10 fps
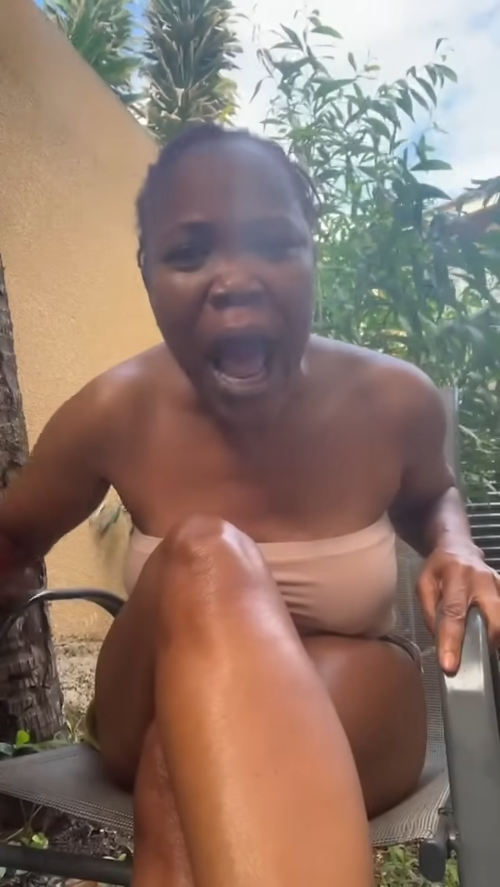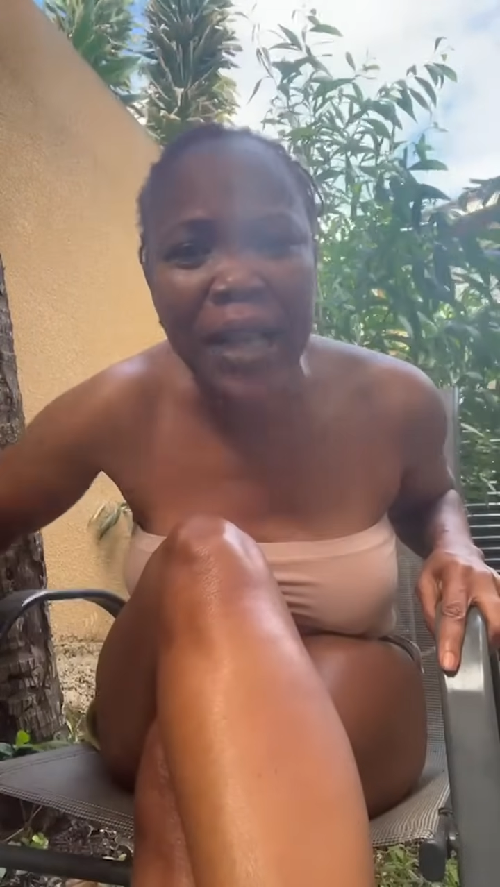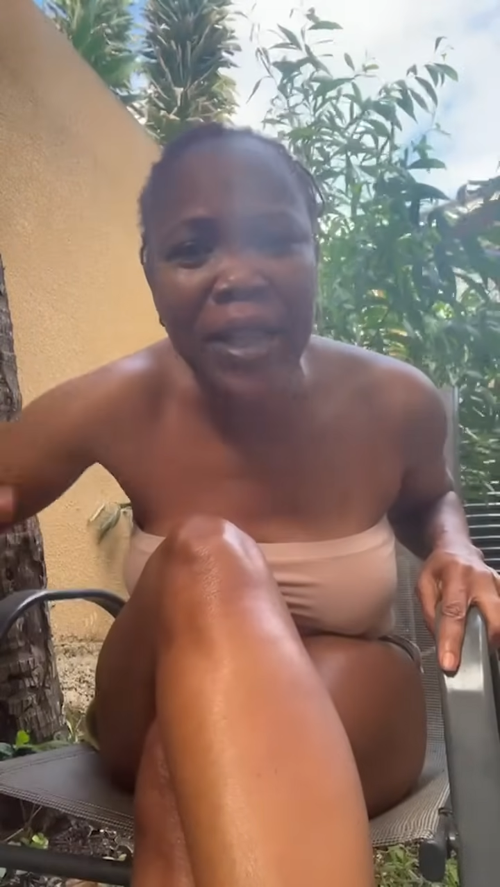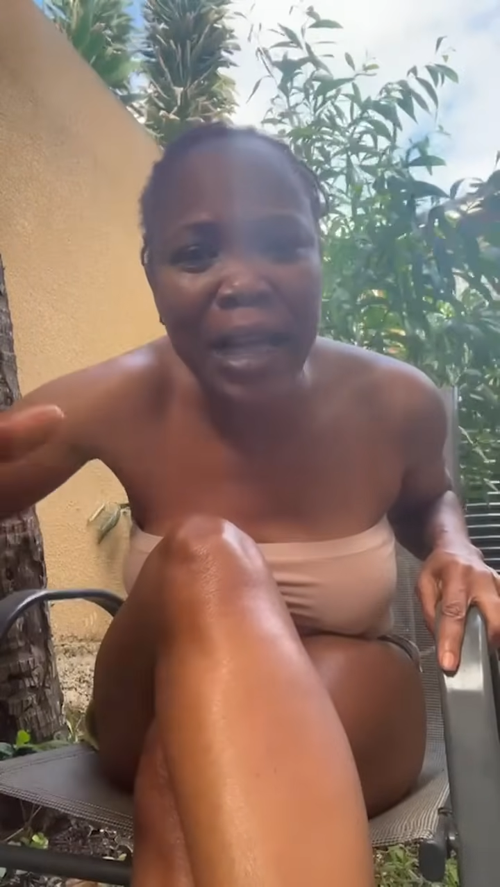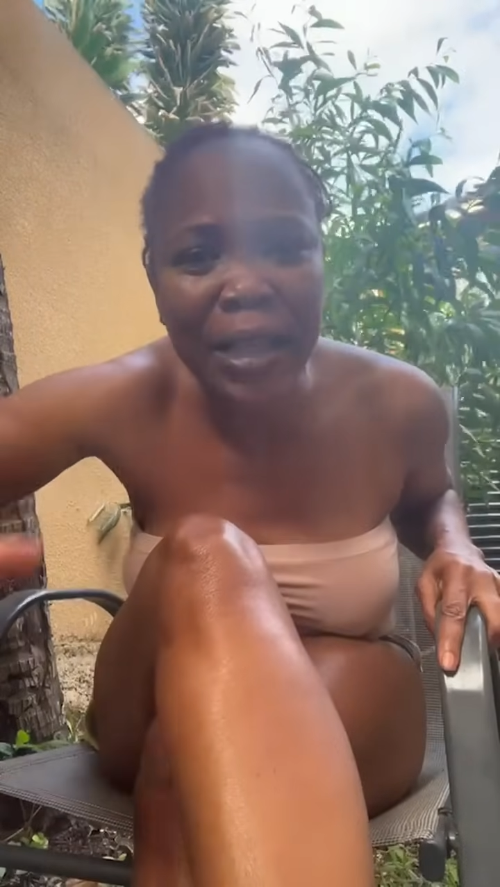
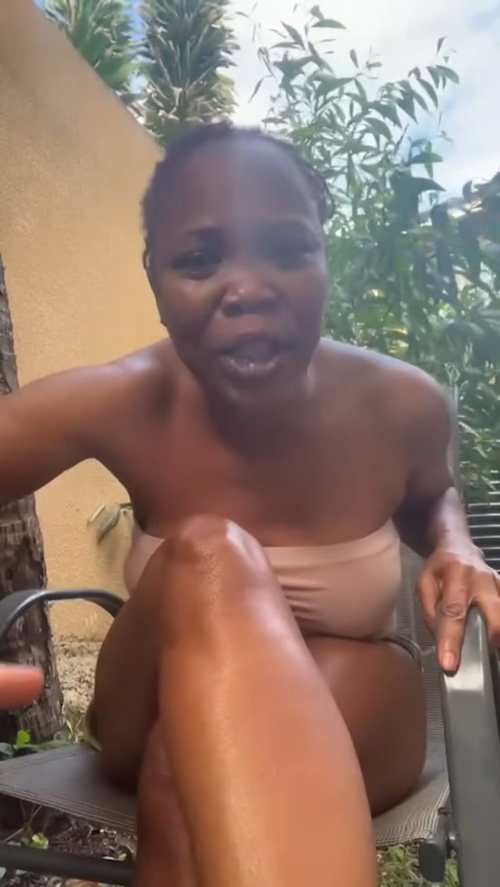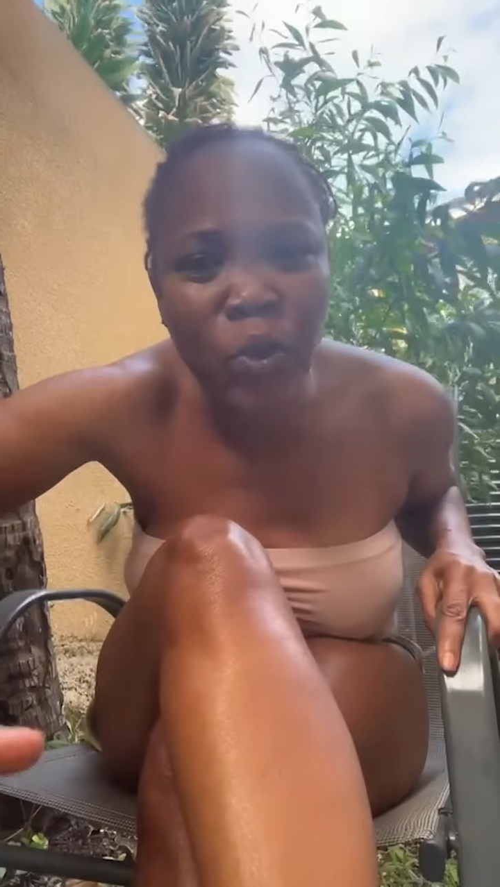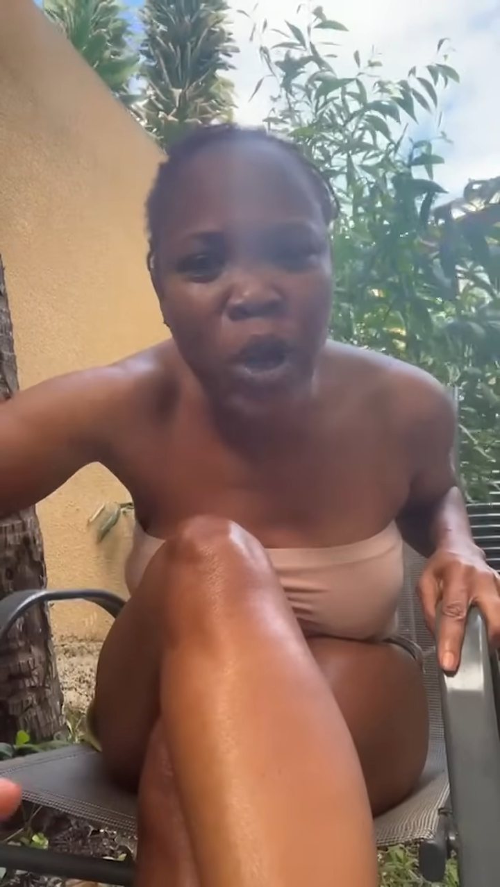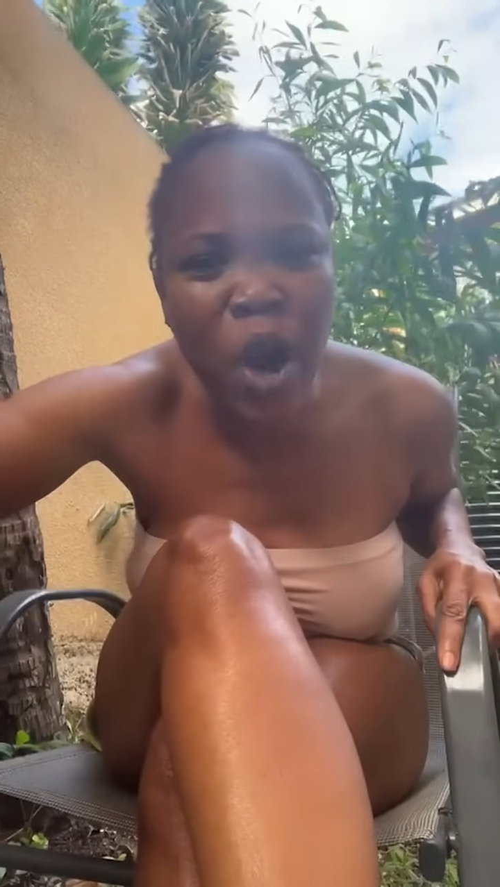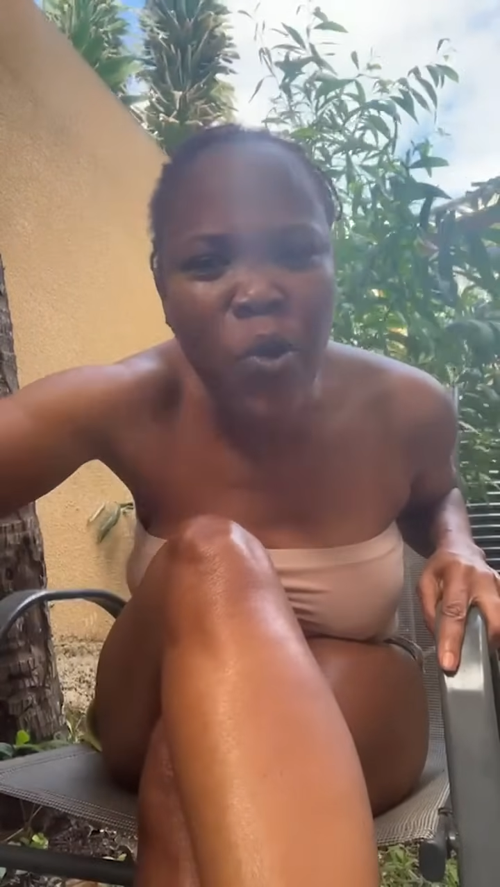And that
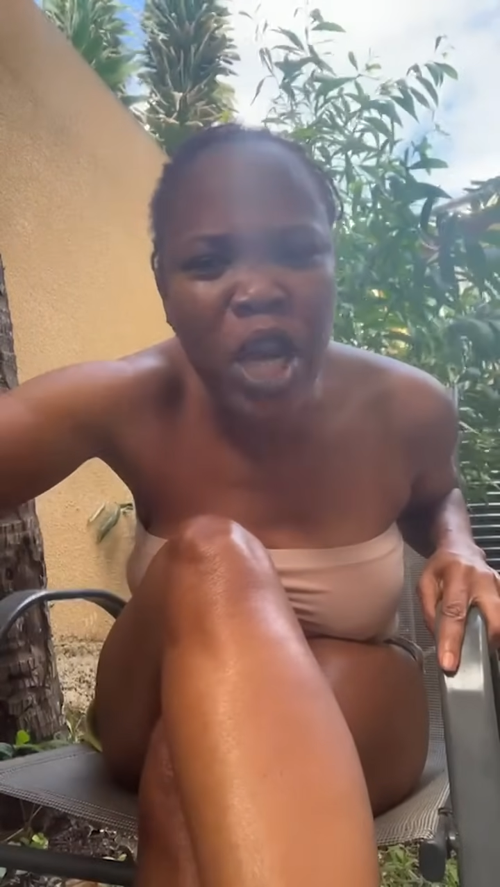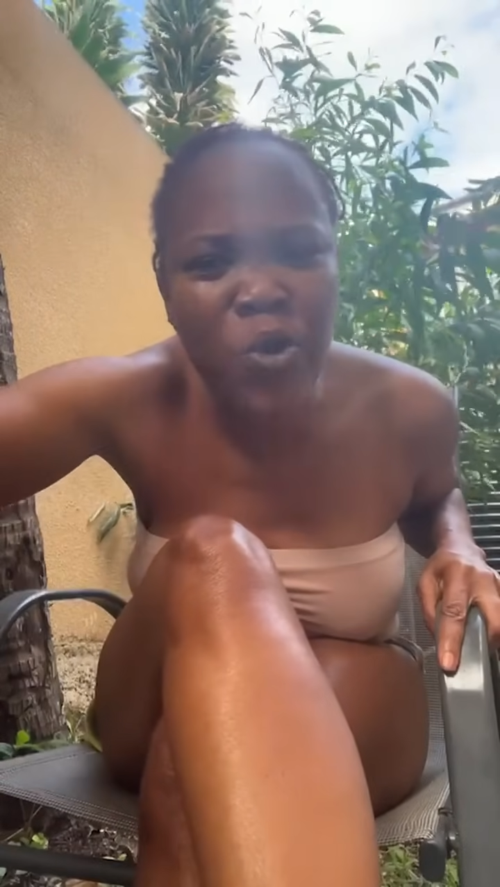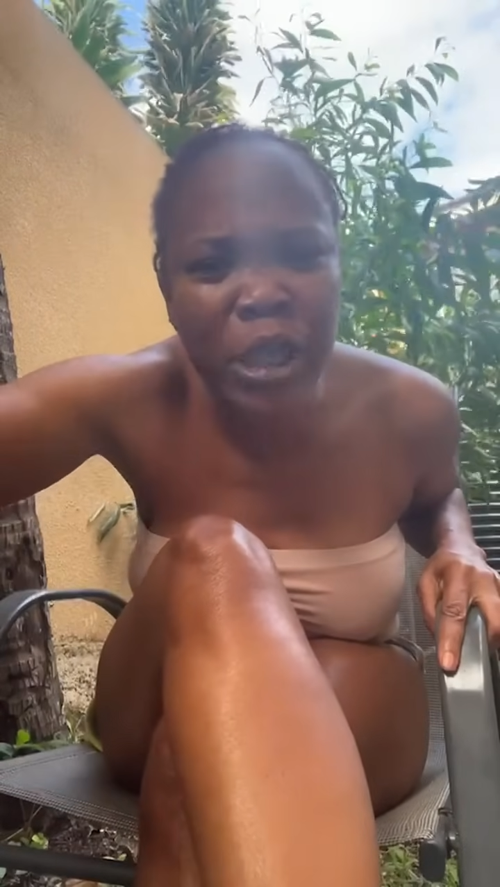is where we